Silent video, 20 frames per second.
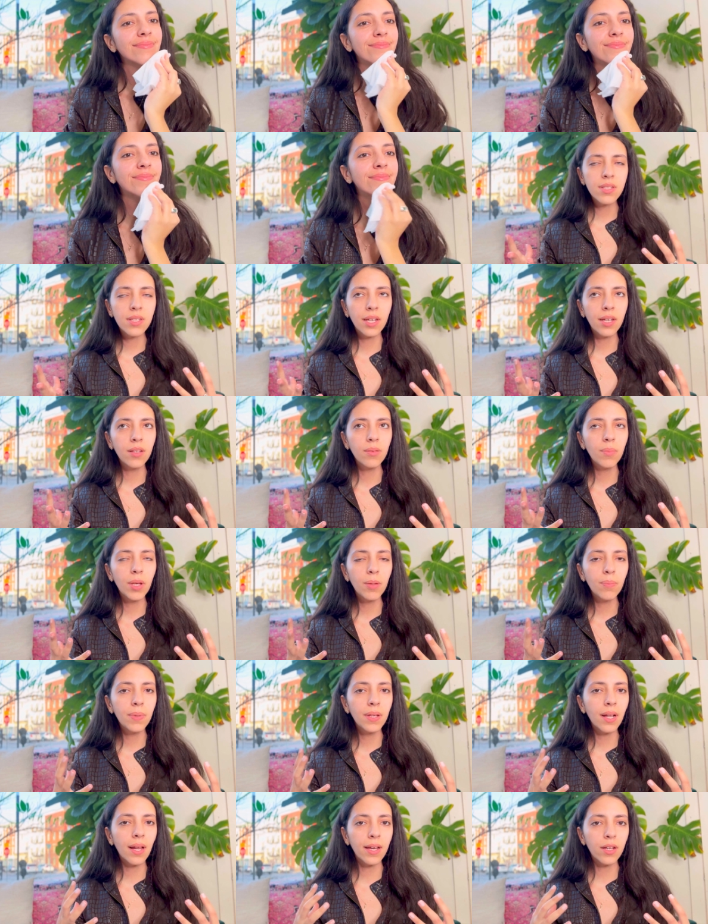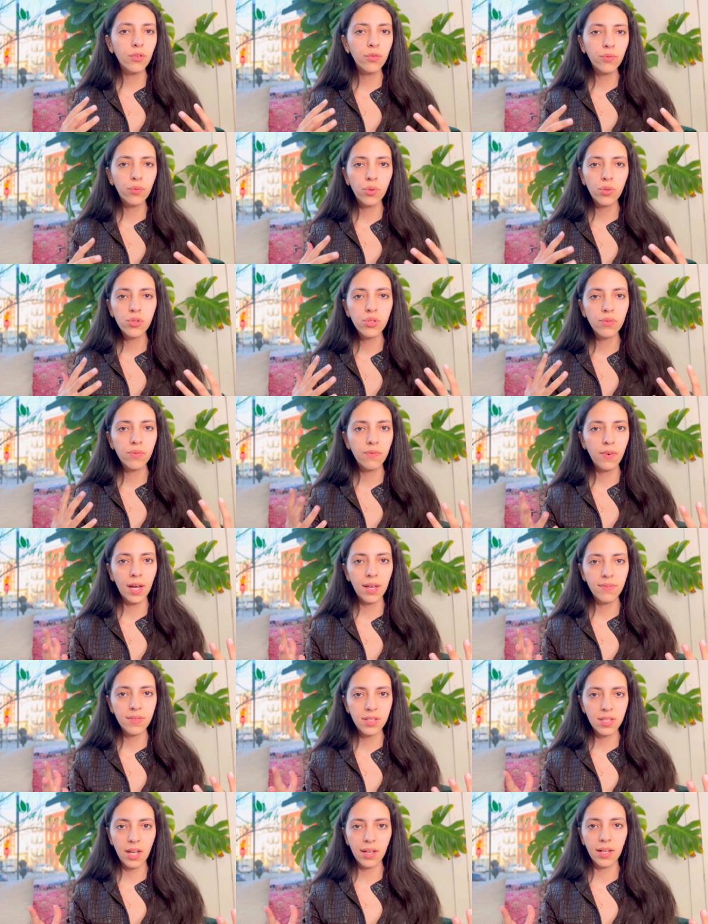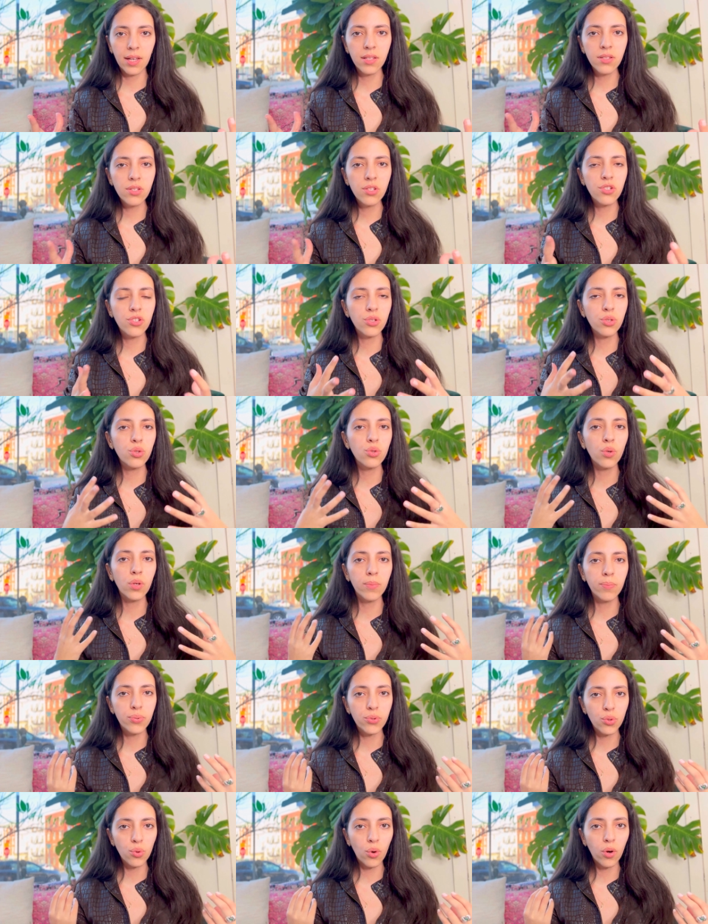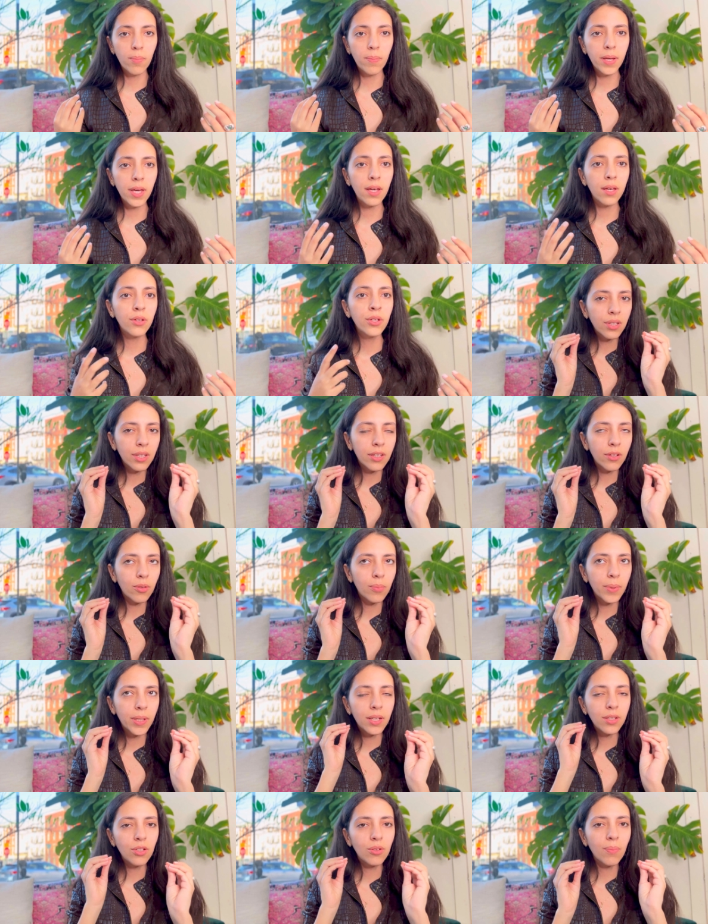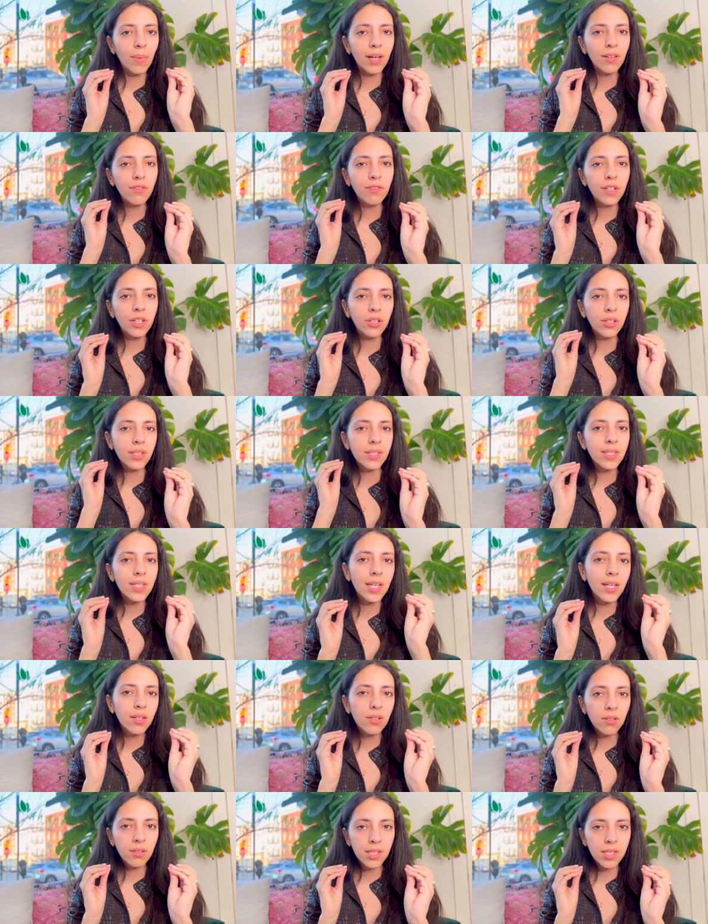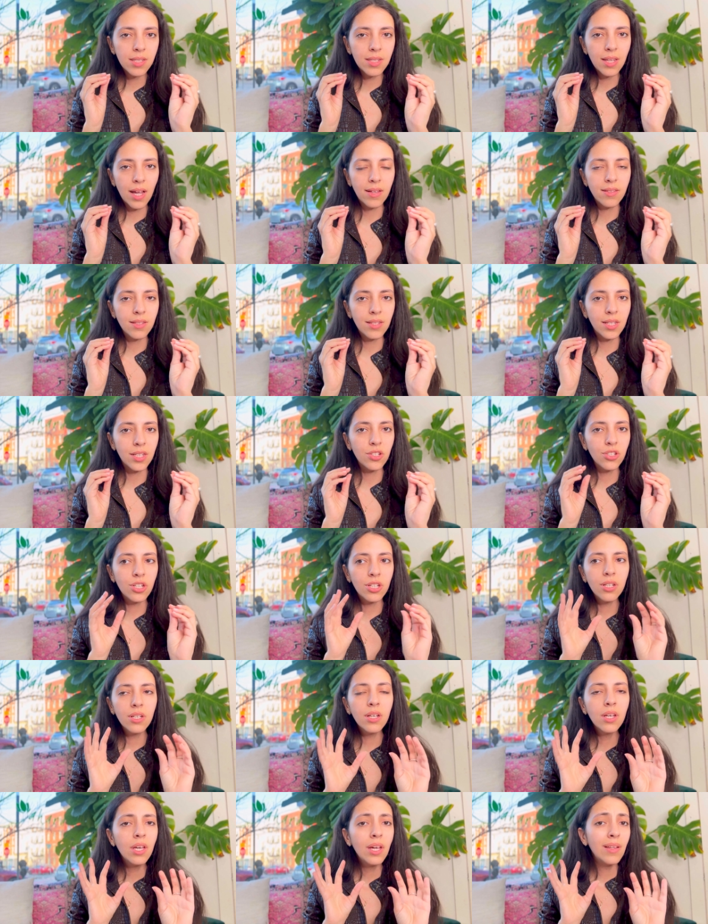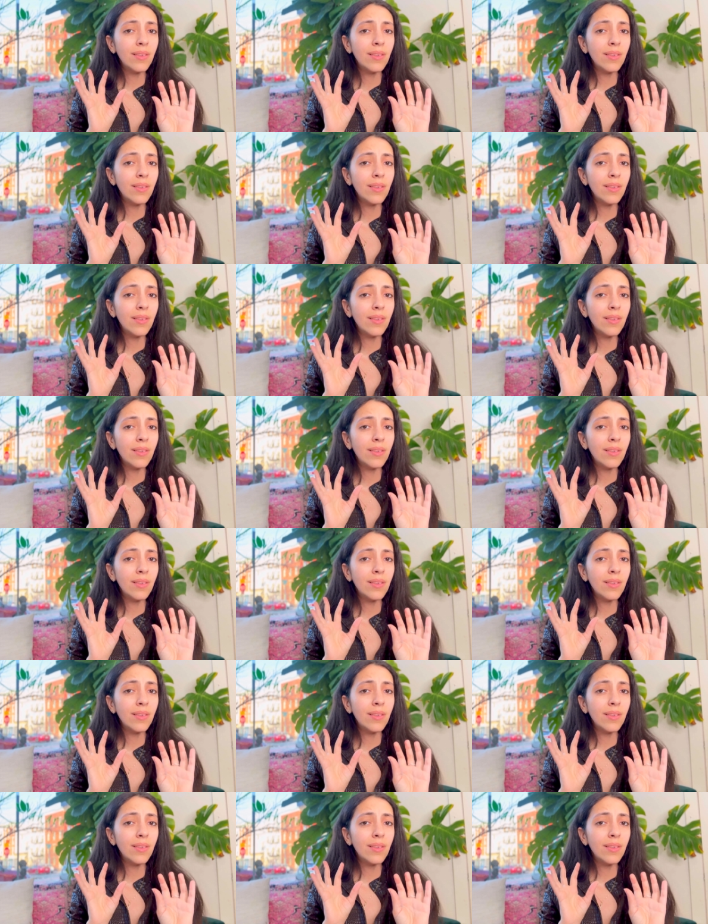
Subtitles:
Skin maybe like 4 to 5 seconds just to absorb it a little bit. You might feel a tingling sensation.